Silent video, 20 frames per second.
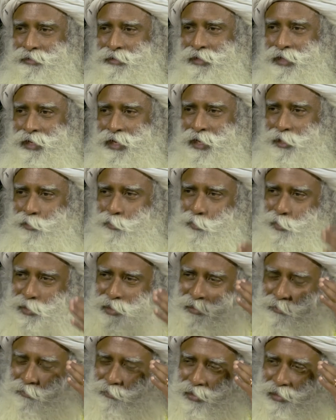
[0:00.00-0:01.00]
I've
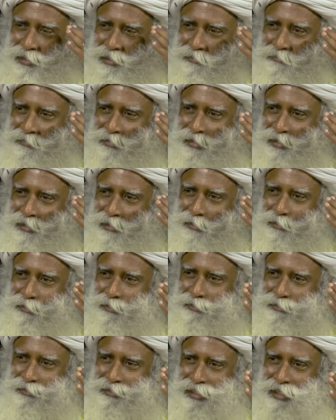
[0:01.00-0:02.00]
been waiting for a
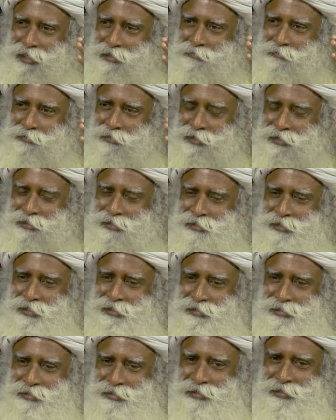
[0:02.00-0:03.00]
long time for the
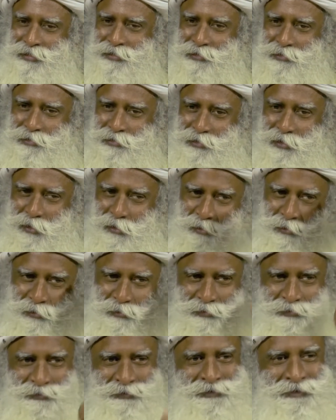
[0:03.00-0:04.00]
thick skin to
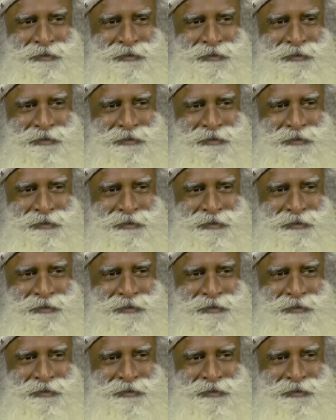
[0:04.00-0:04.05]
go.